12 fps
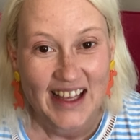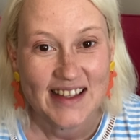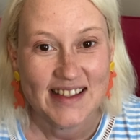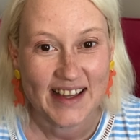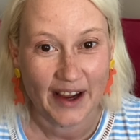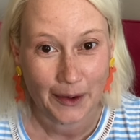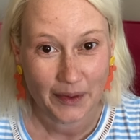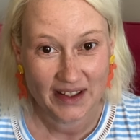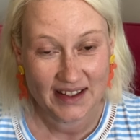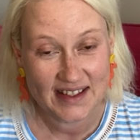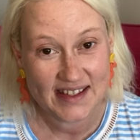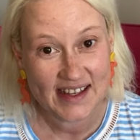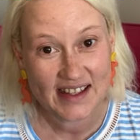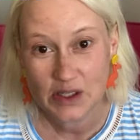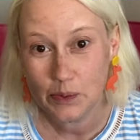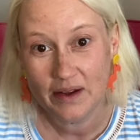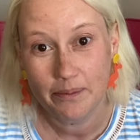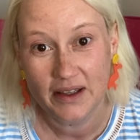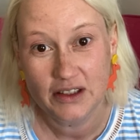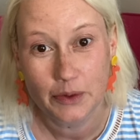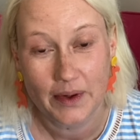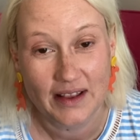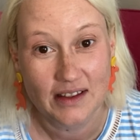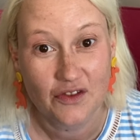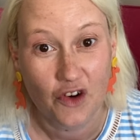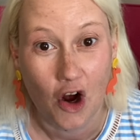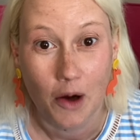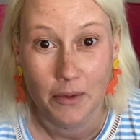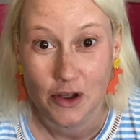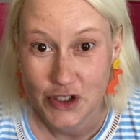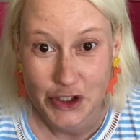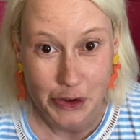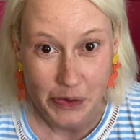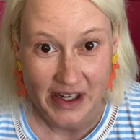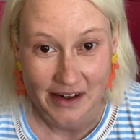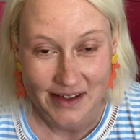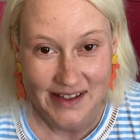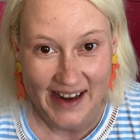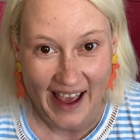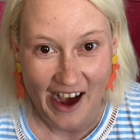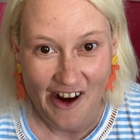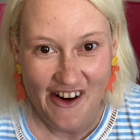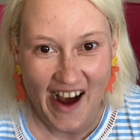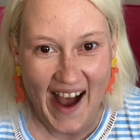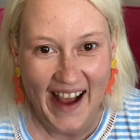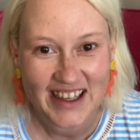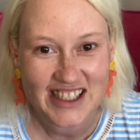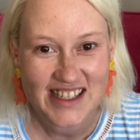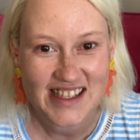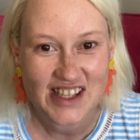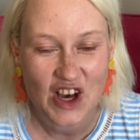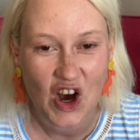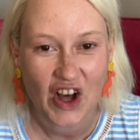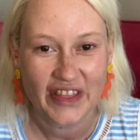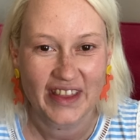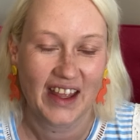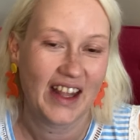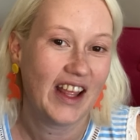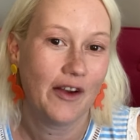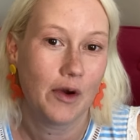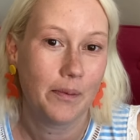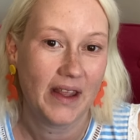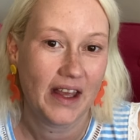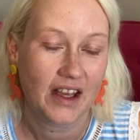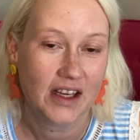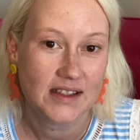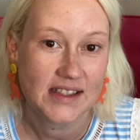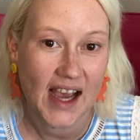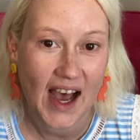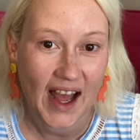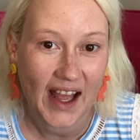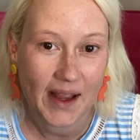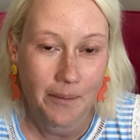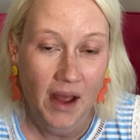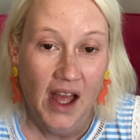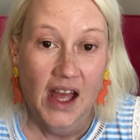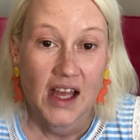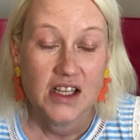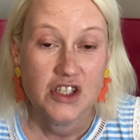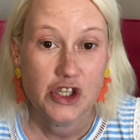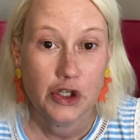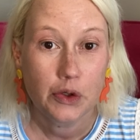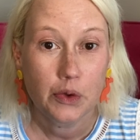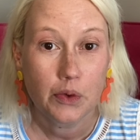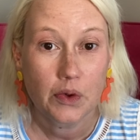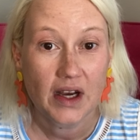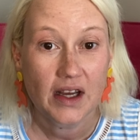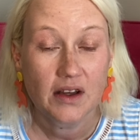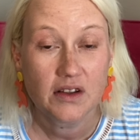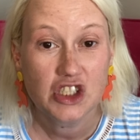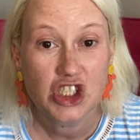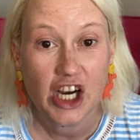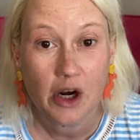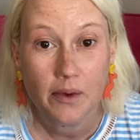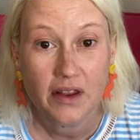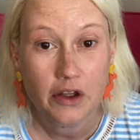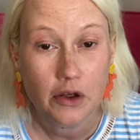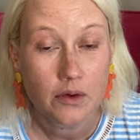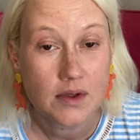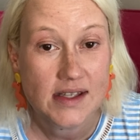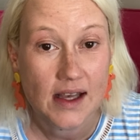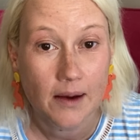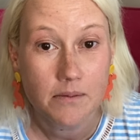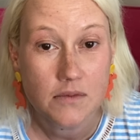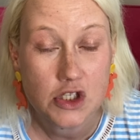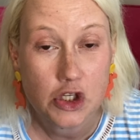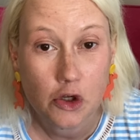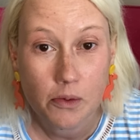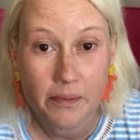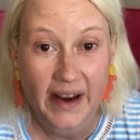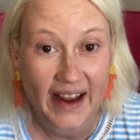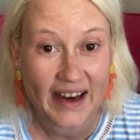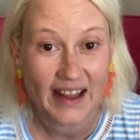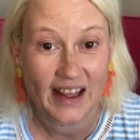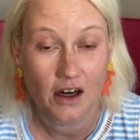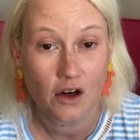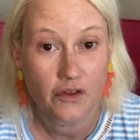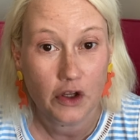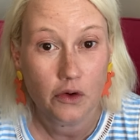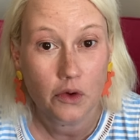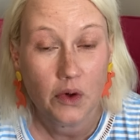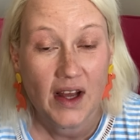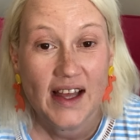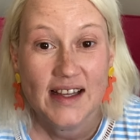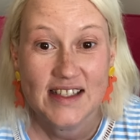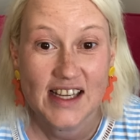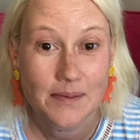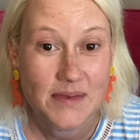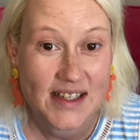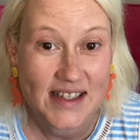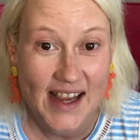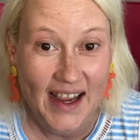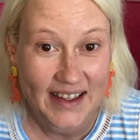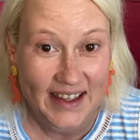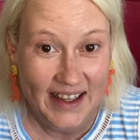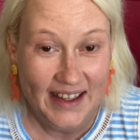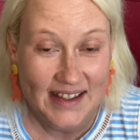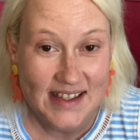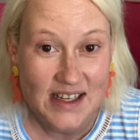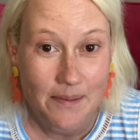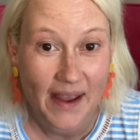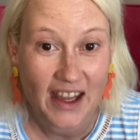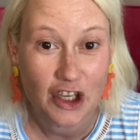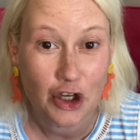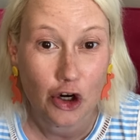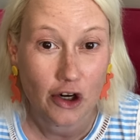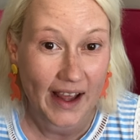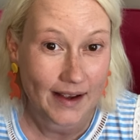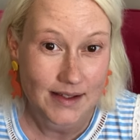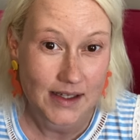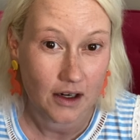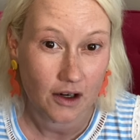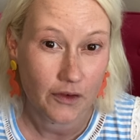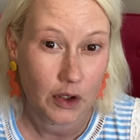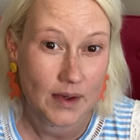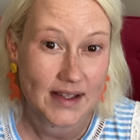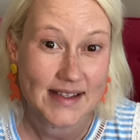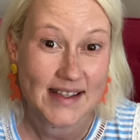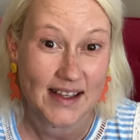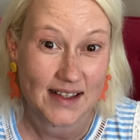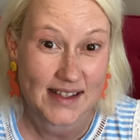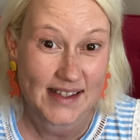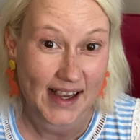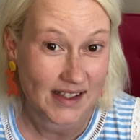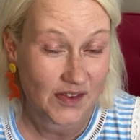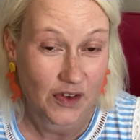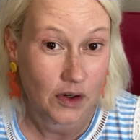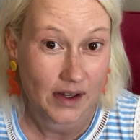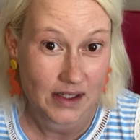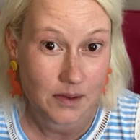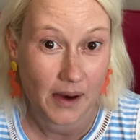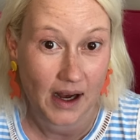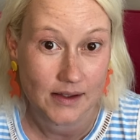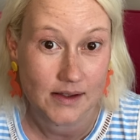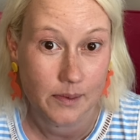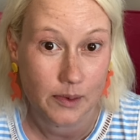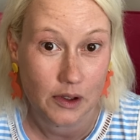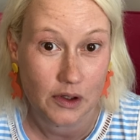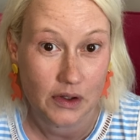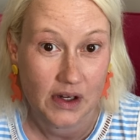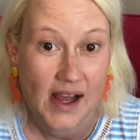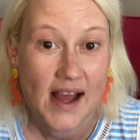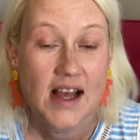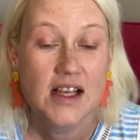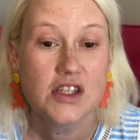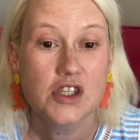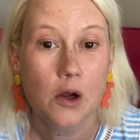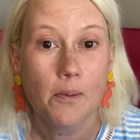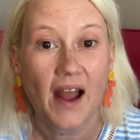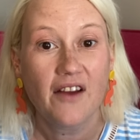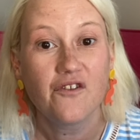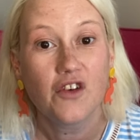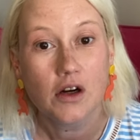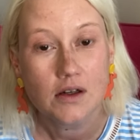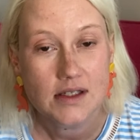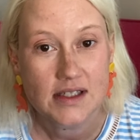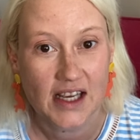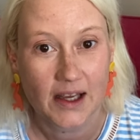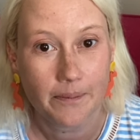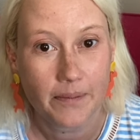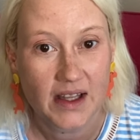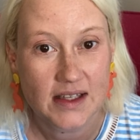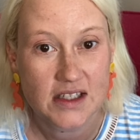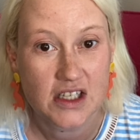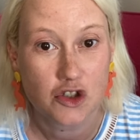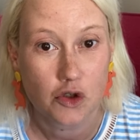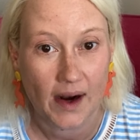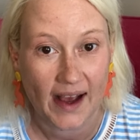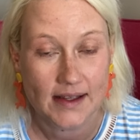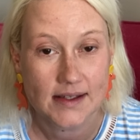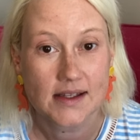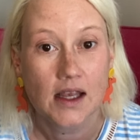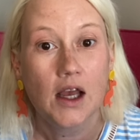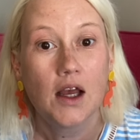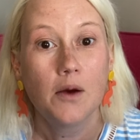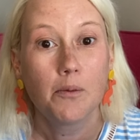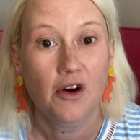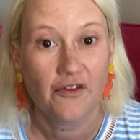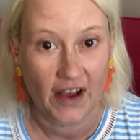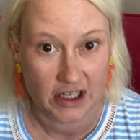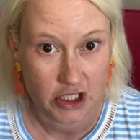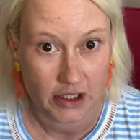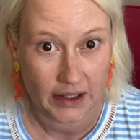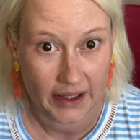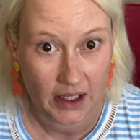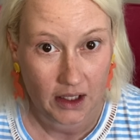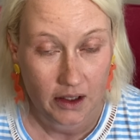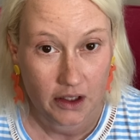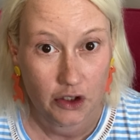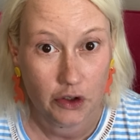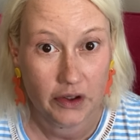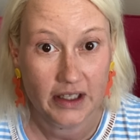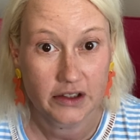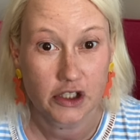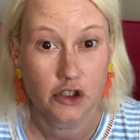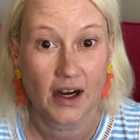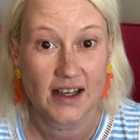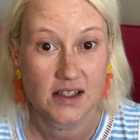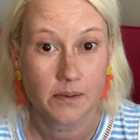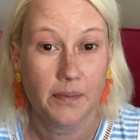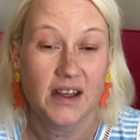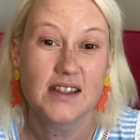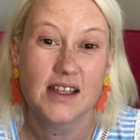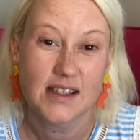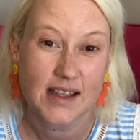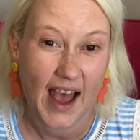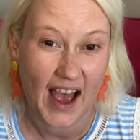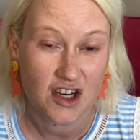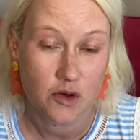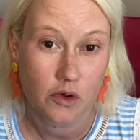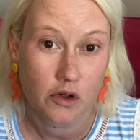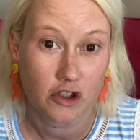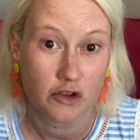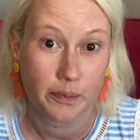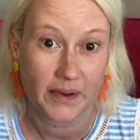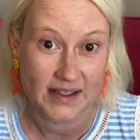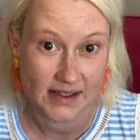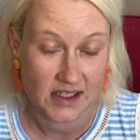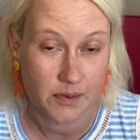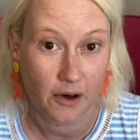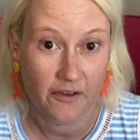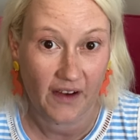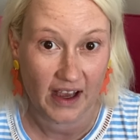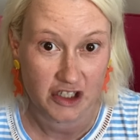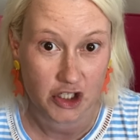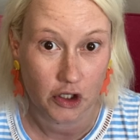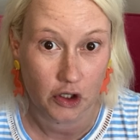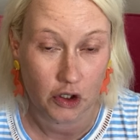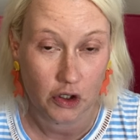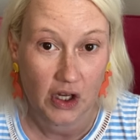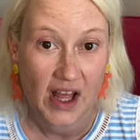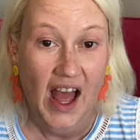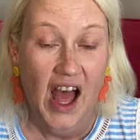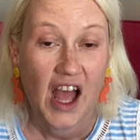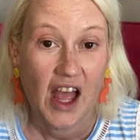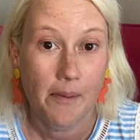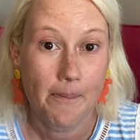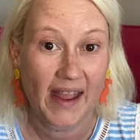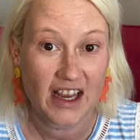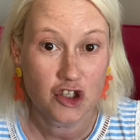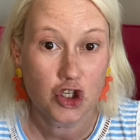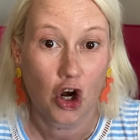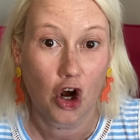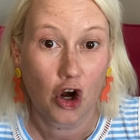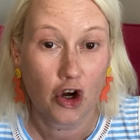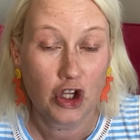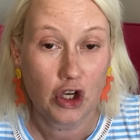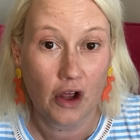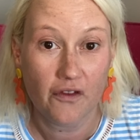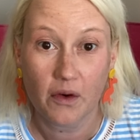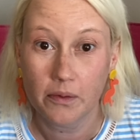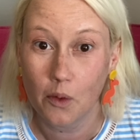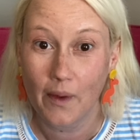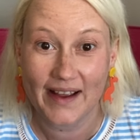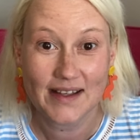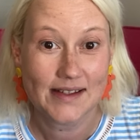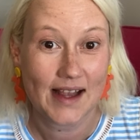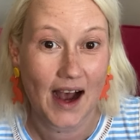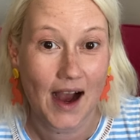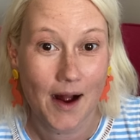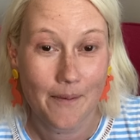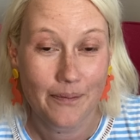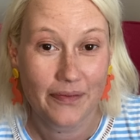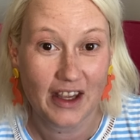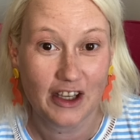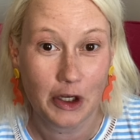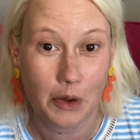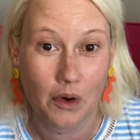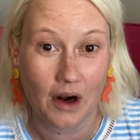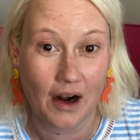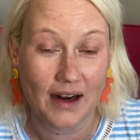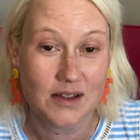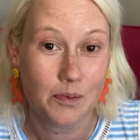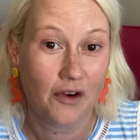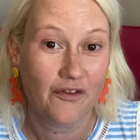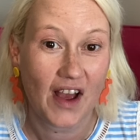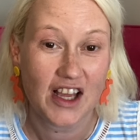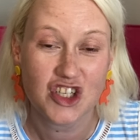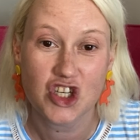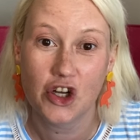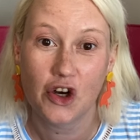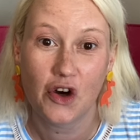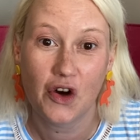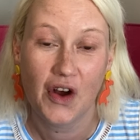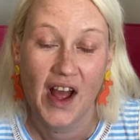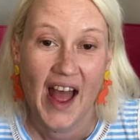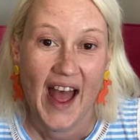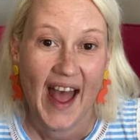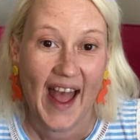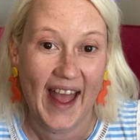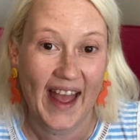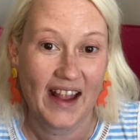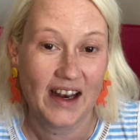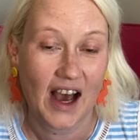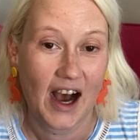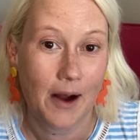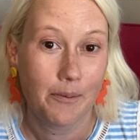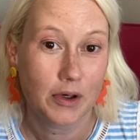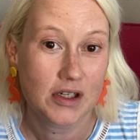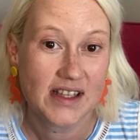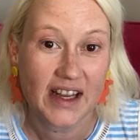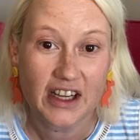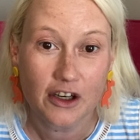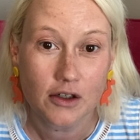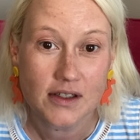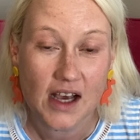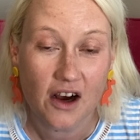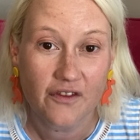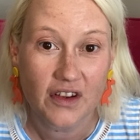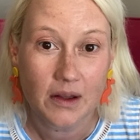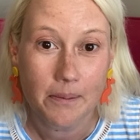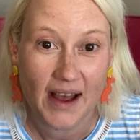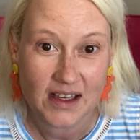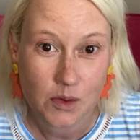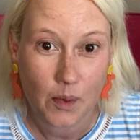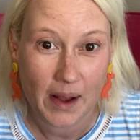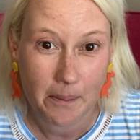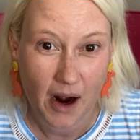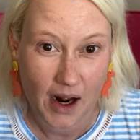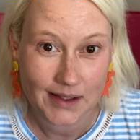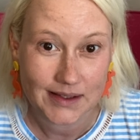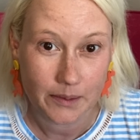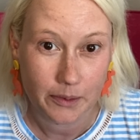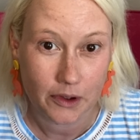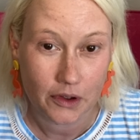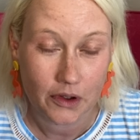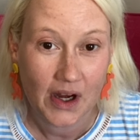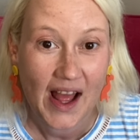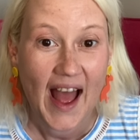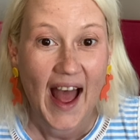So since we've been doing this for almost 2 years now, I just thought that it would be a good time to share with you some Zoom Nanny interview tips and techniques to make your next interview as successful as possible. So my first tip is to dress professionally. You need to dress business casual or business professional and make sure, from the waist up that you are as professional and presenting yourself in the best way possible.